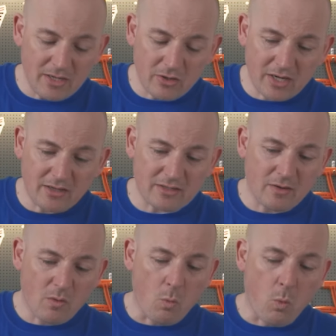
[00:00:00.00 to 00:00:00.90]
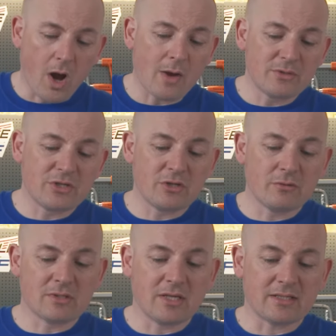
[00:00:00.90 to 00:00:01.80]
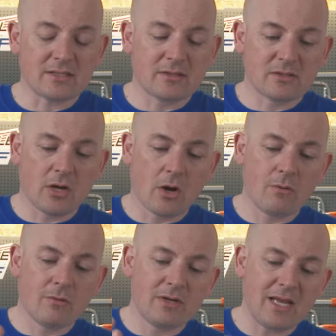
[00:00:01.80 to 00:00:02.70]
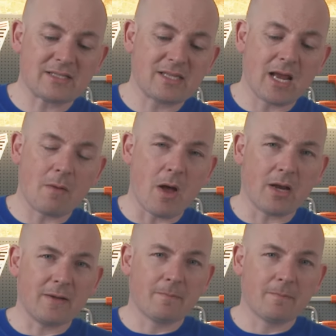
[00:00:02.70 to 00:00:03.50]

looking at why would you use this? So let's think about it.